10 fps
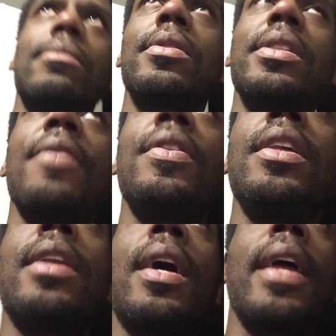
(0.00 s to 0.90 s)

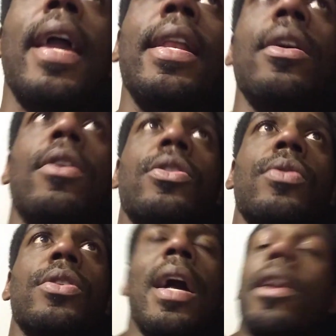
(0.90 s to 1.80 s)
79, 80 yards
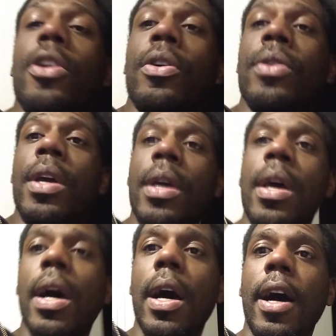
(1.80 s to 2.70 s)
rushing. I don't know.
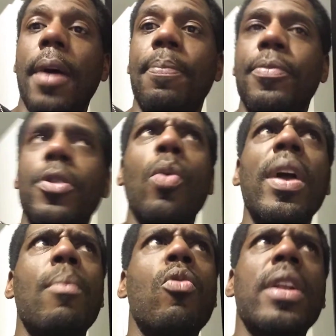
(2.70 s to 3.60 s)
No, we
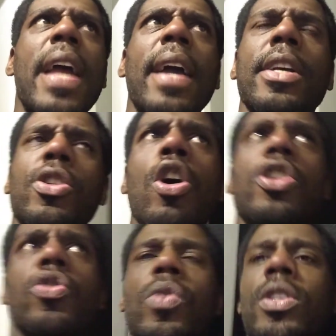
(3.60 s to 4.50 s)
have more than that because
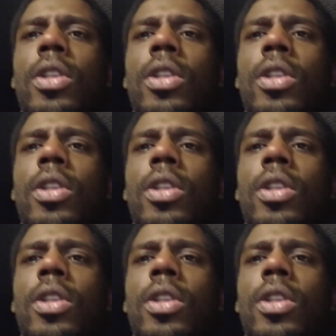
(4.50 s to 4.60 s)
Carson Wentz